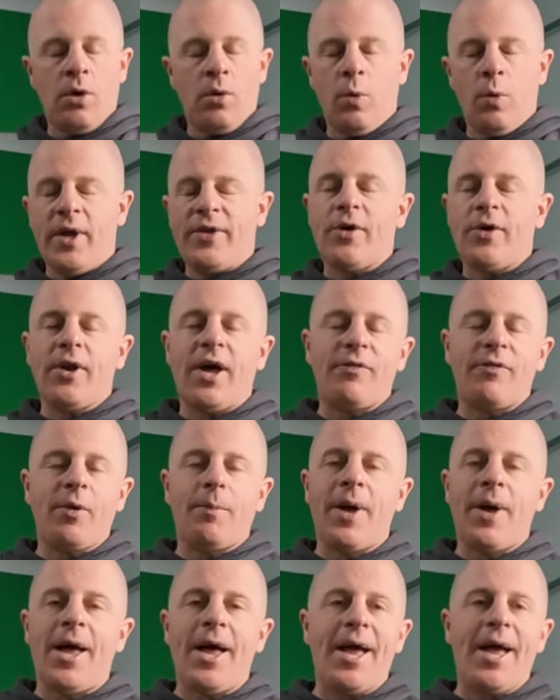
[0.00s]
We don't have to
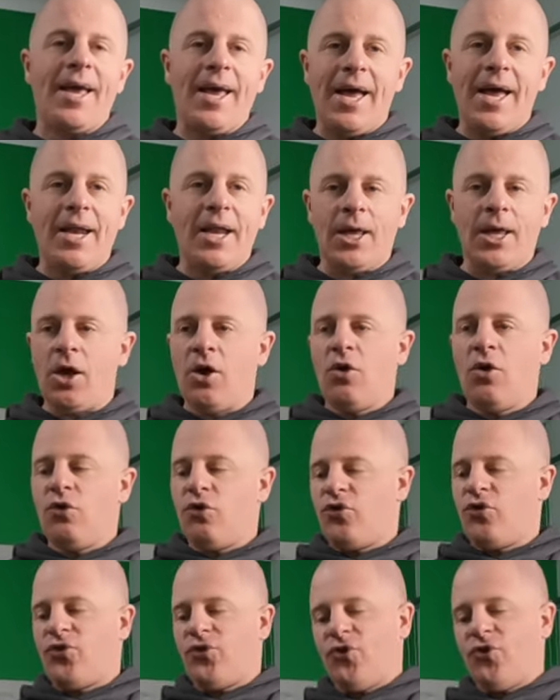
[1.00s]
pay any
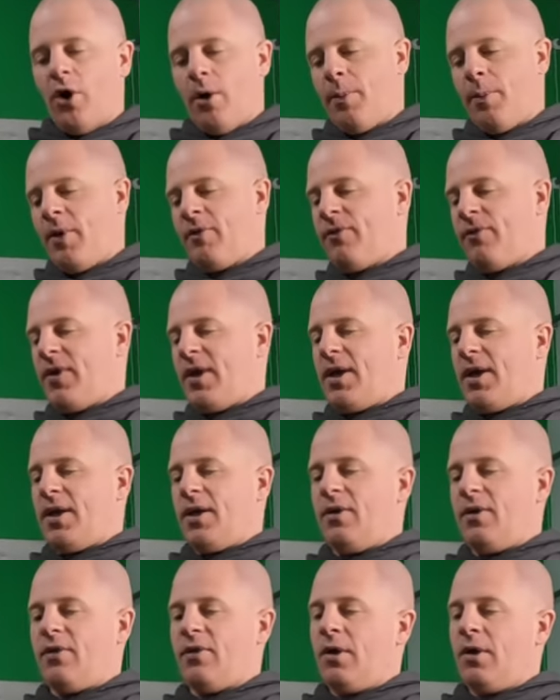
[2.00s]
shop
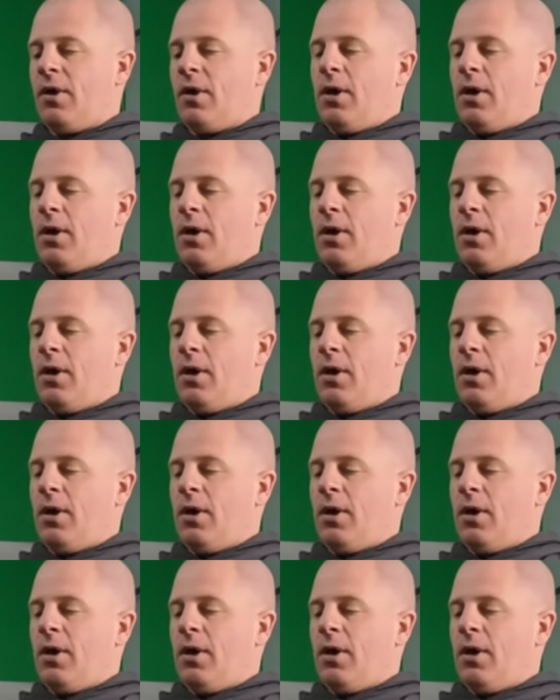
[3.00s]
fees.